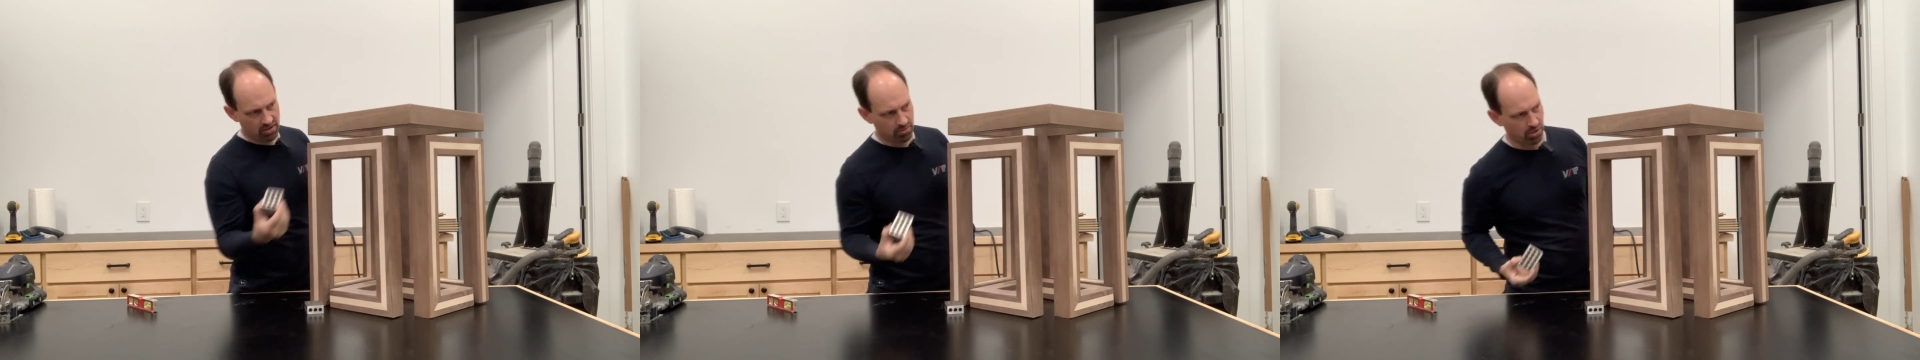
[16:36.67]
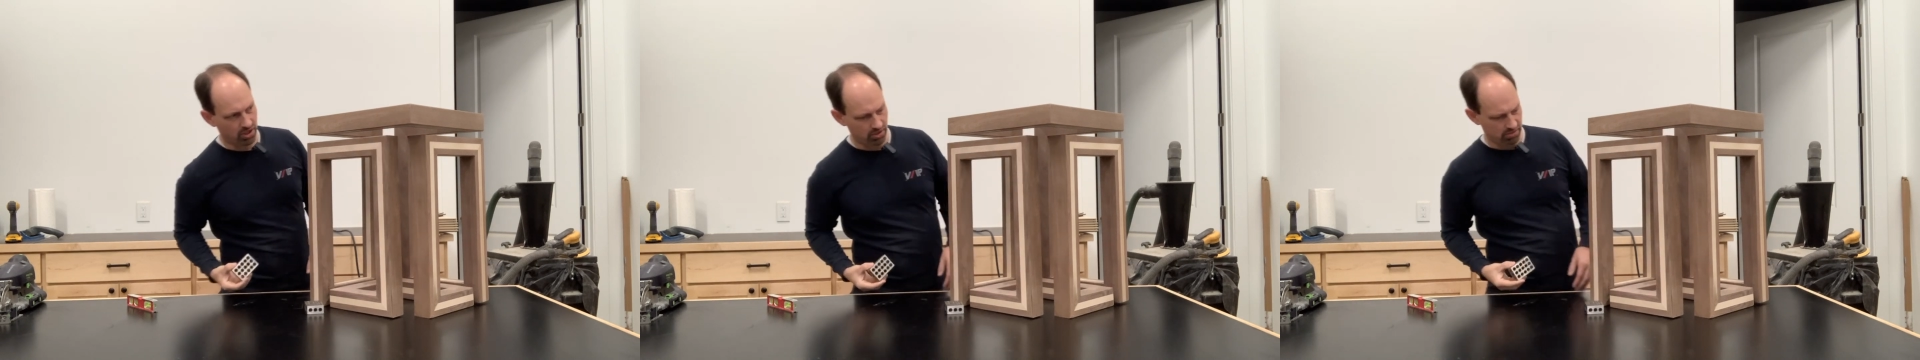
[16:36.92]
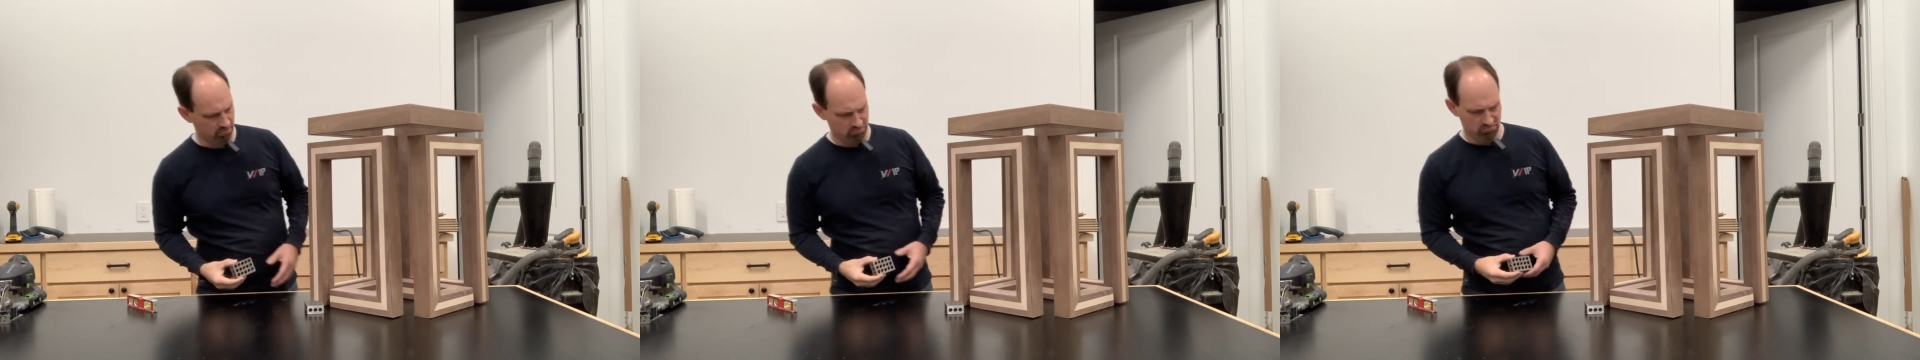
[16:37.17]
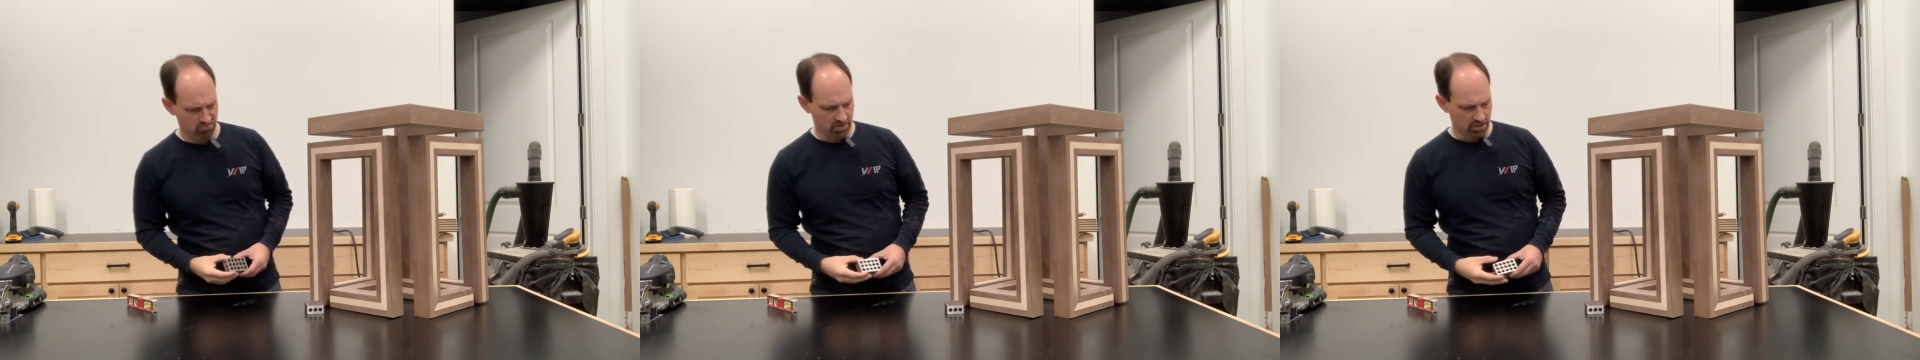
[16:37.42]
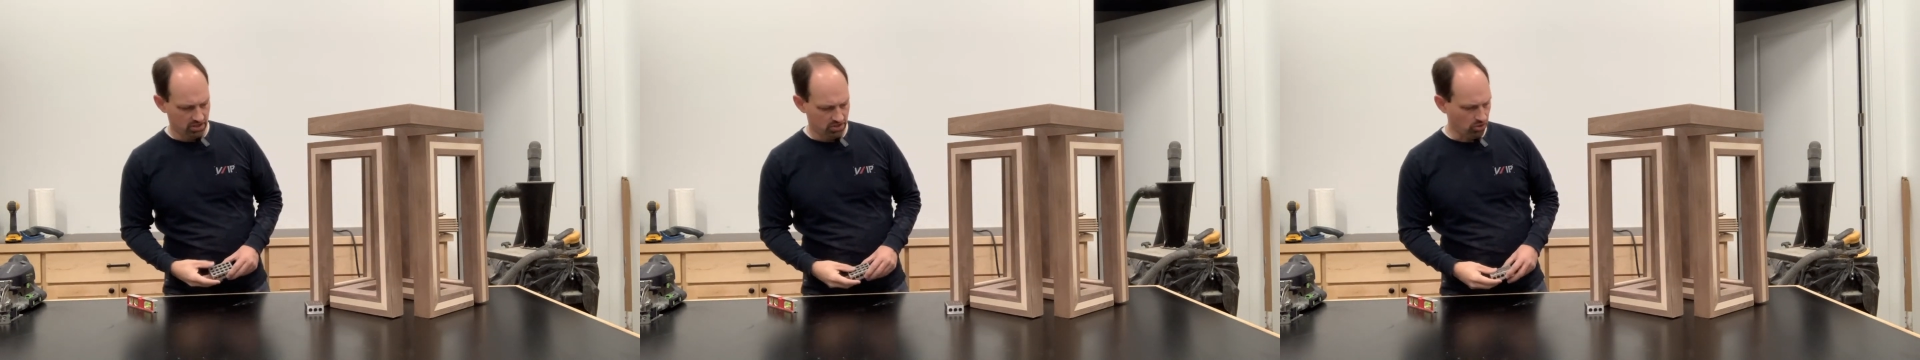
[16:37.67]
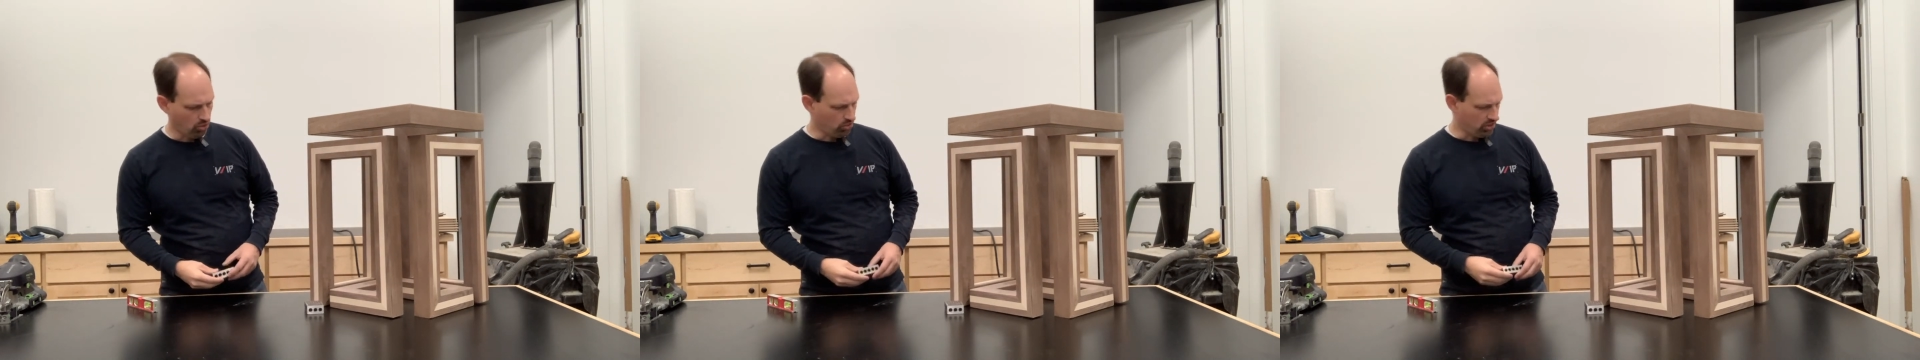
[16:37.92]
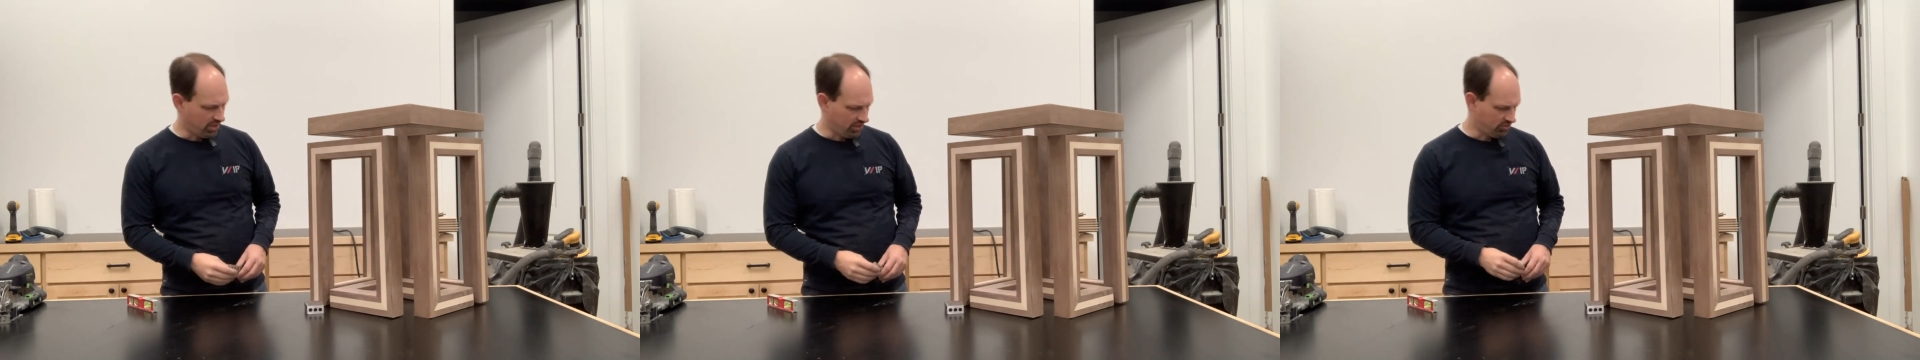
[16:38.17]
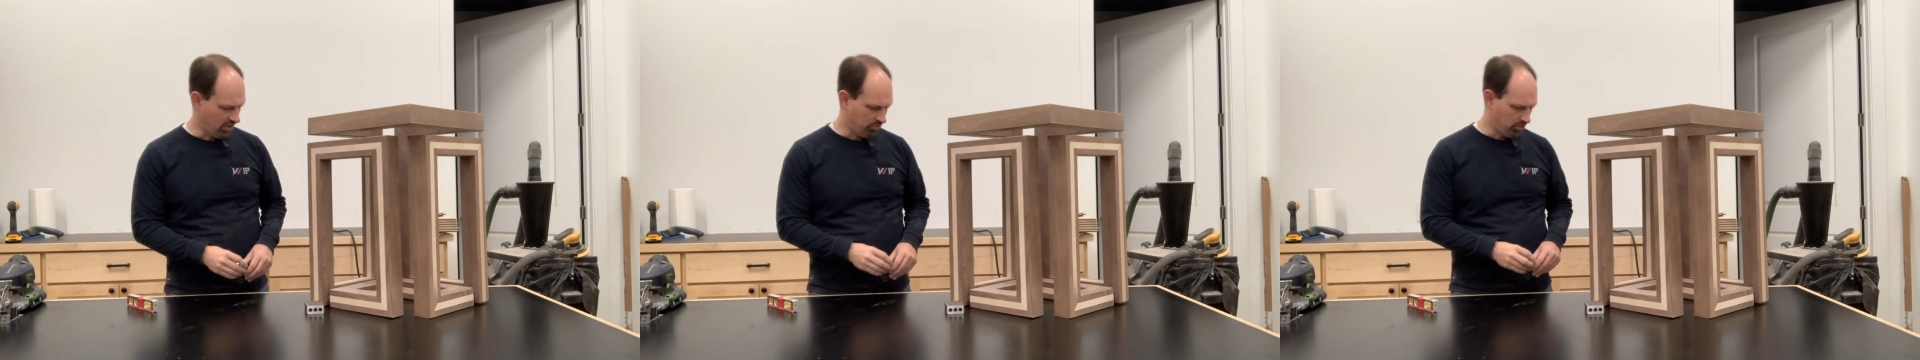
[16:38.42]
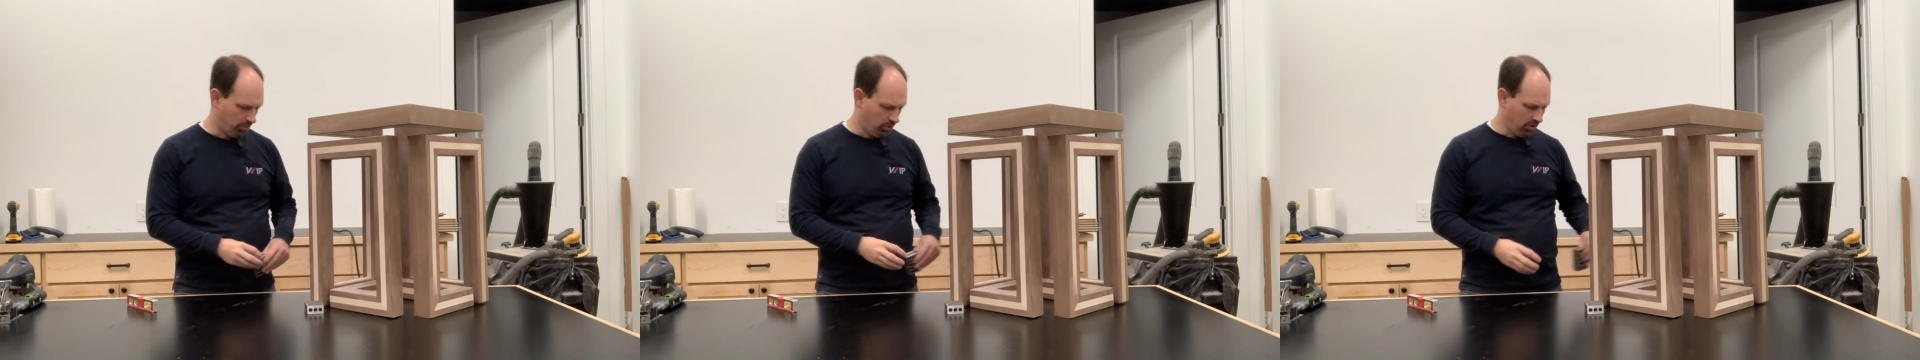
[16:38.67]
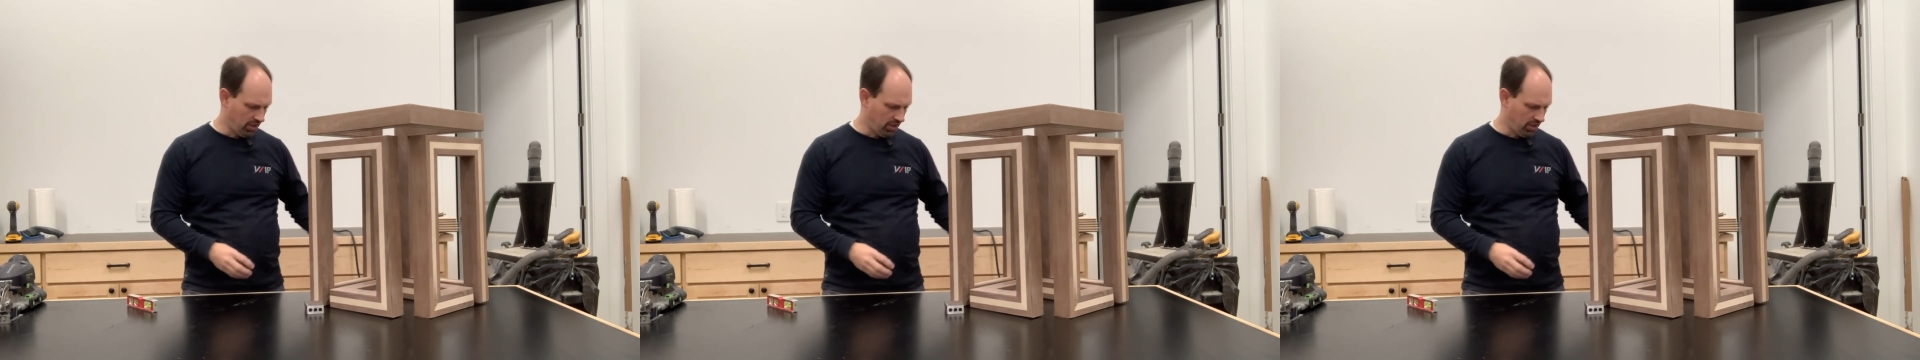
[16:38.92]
but totally acceptable.